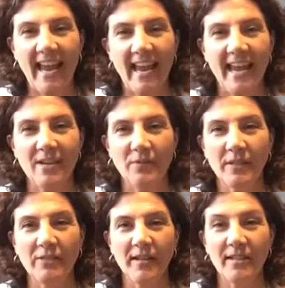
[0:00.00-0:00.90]
and
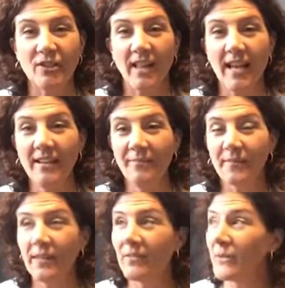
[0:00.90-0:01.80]
really great July,
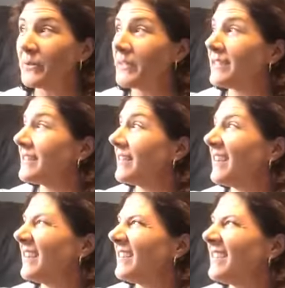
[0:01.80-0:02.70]
even though it's
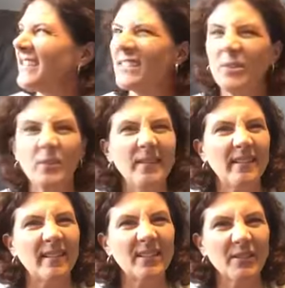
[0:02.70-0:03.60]
a little stormy
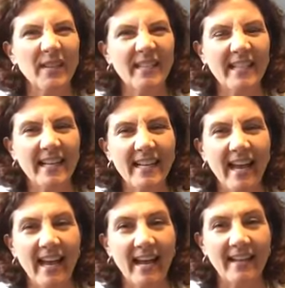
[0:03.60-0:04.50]
and not so great today.
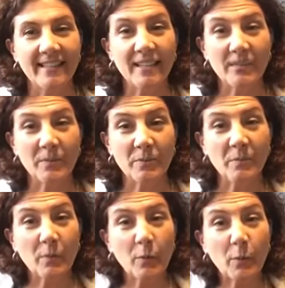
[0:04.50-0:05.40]
I still have some
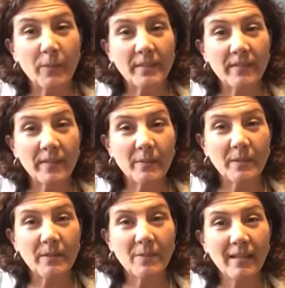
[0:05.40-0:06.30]
float appointments available
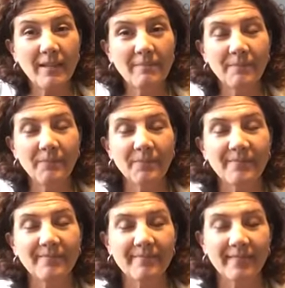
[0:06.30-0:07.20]
this weekend.
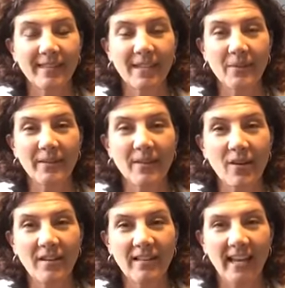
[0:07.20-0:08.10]
Give me a
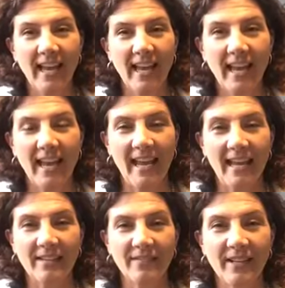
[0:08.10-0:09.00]
call
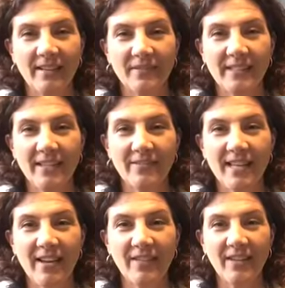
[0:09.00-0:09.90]
and we'd love
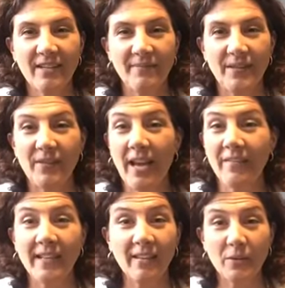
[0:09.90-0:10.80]
to have you in. If you
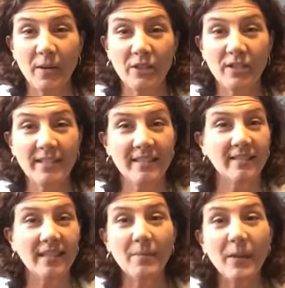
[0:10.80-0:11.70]
have any other questions,
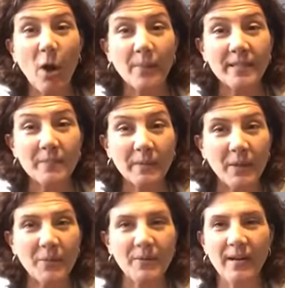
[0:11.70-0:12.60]
either leave me comments
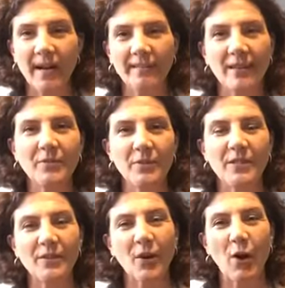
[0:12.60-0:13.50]
below. Love to
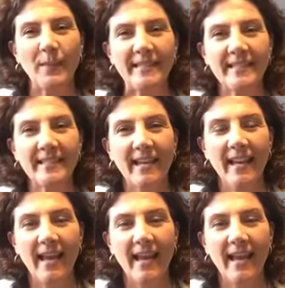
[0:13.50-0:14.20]
read your comments.